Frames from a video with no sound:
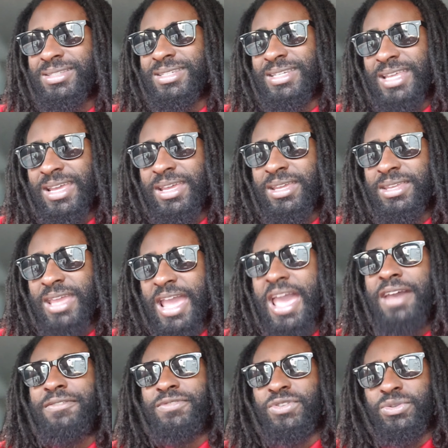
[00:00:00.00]
today. You
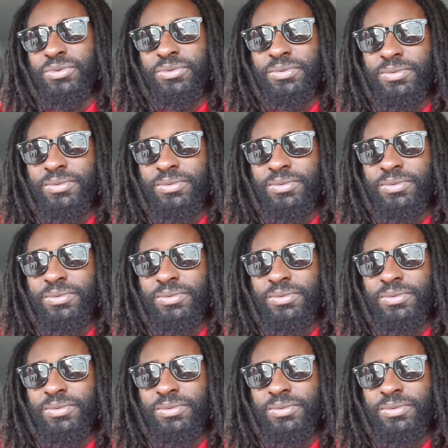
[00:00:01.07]
have to.